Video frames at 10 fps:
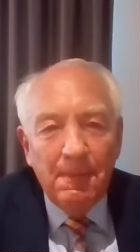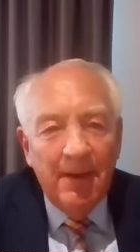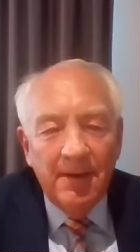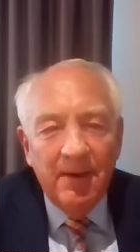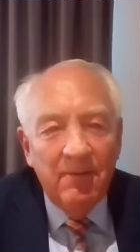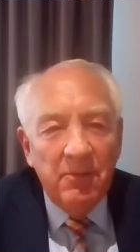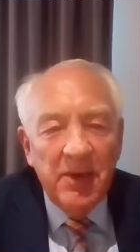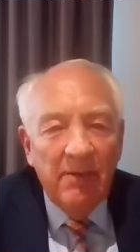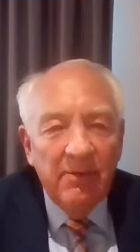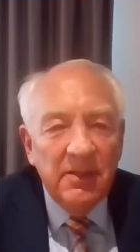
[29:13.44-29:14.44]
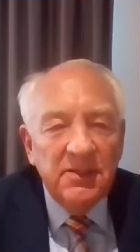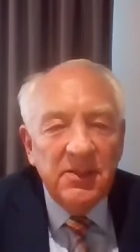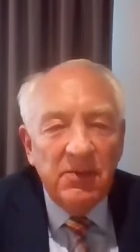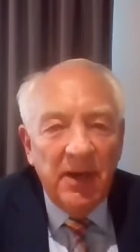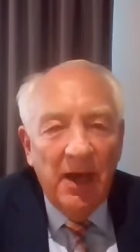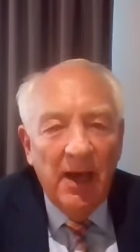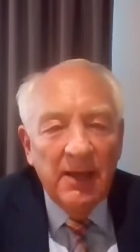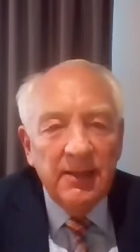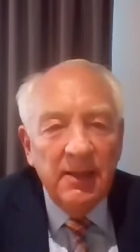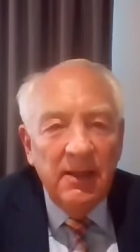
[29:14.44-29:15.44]
and from the evidence that we
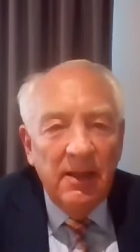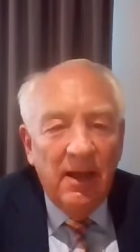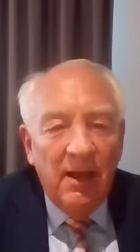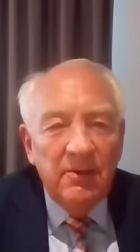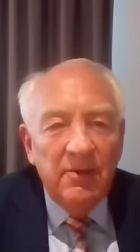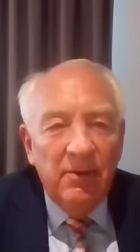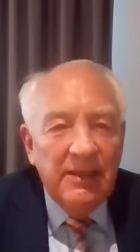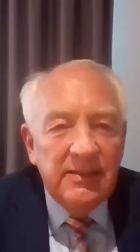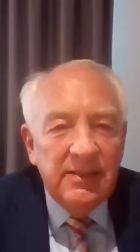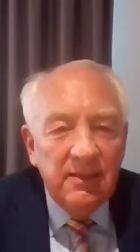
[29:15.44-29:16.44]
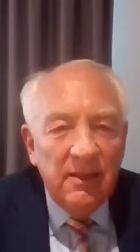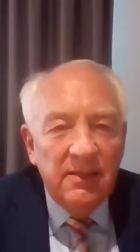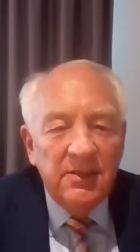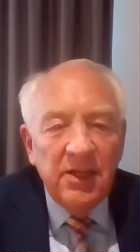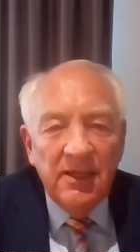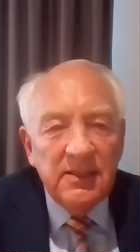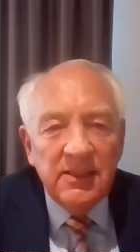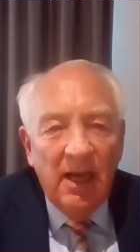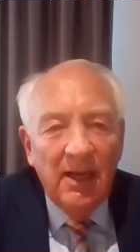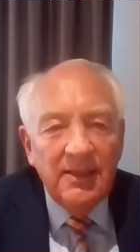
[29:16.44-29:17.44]
had, the reason that the
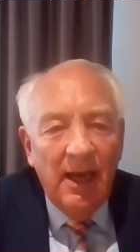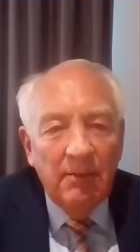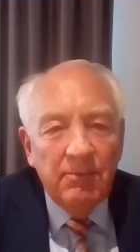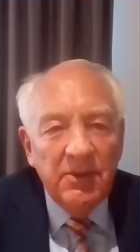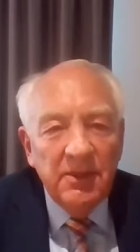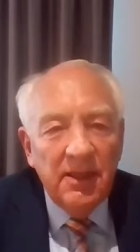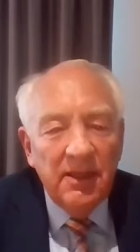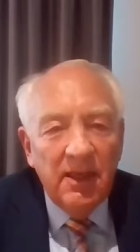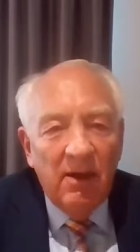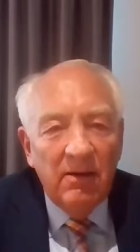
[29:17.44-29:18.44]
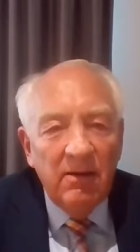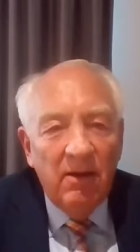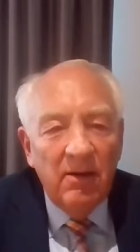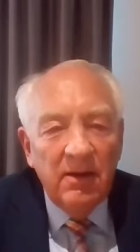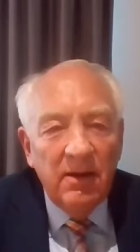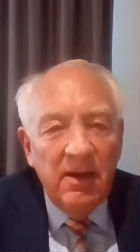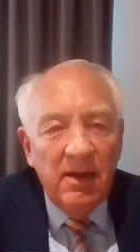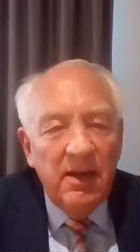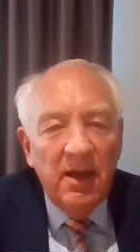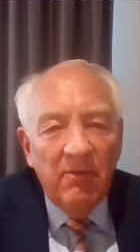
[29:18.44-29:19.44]
genocide happened
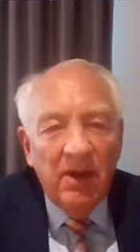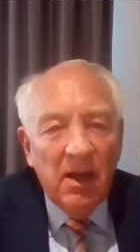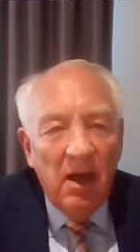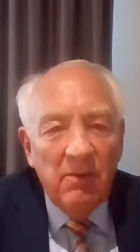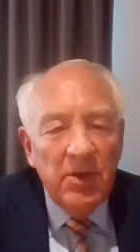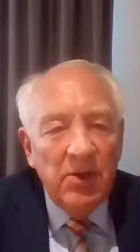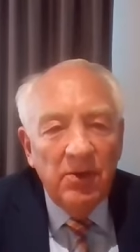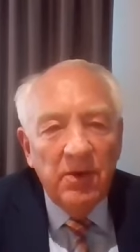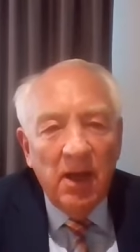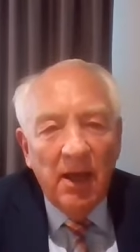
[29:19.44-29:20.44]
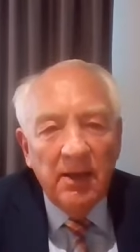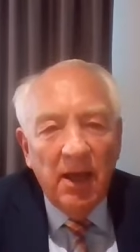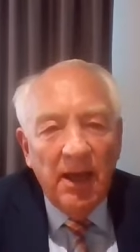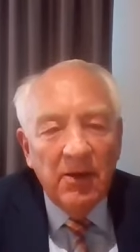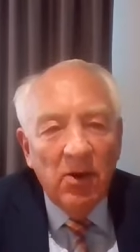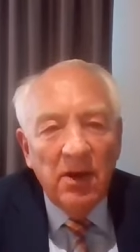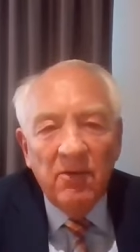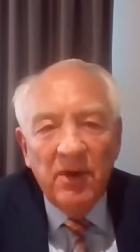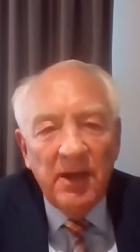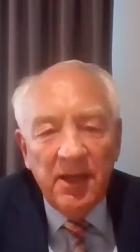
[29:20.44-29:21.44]
in every commune and on
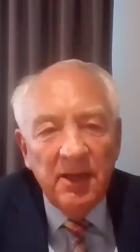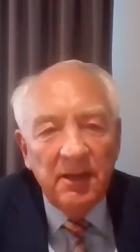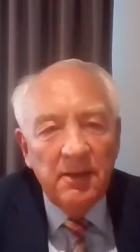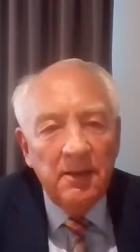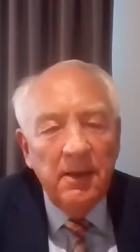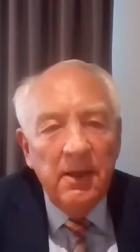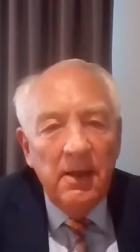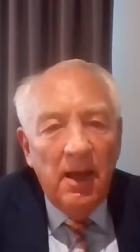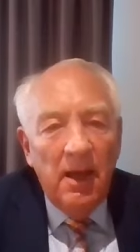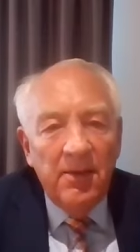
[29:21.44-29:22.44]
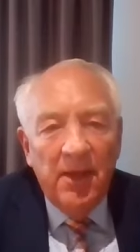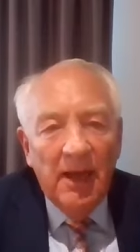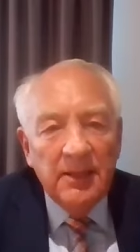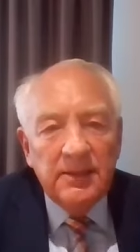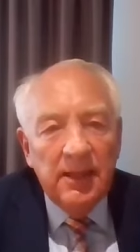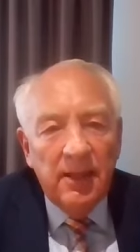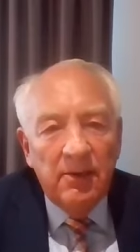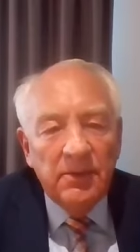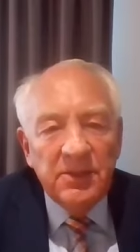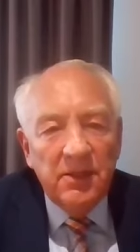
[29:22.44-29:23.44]
every hill that
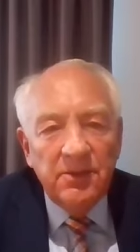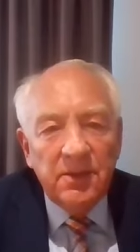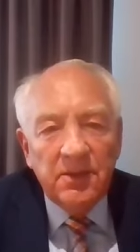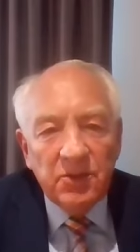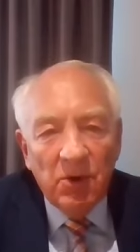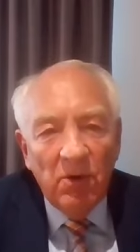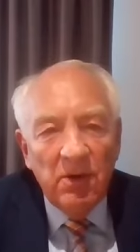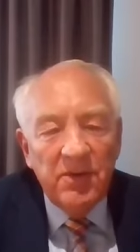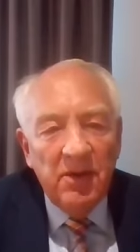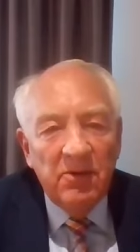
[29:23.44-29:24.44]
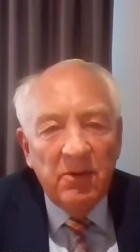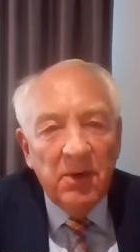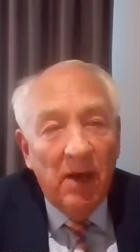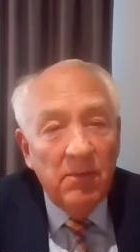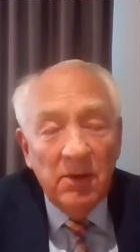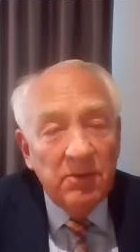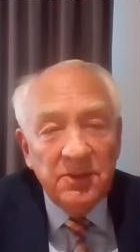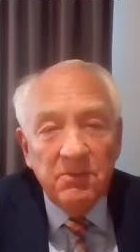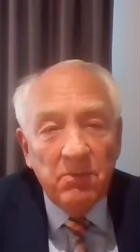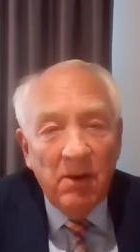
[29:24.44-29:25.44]
was under the control of the interim government
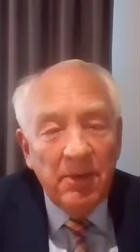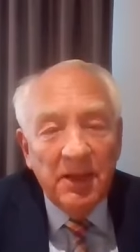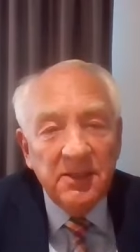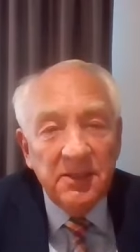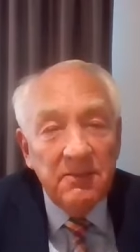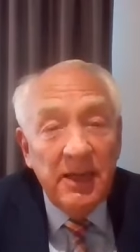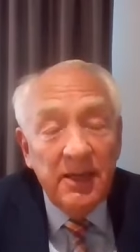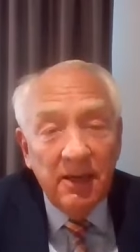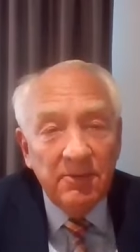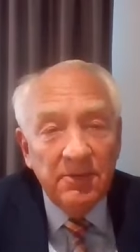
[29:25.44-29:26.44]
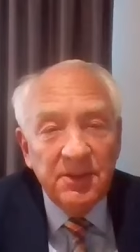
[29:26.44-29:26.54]
was in part because of the media.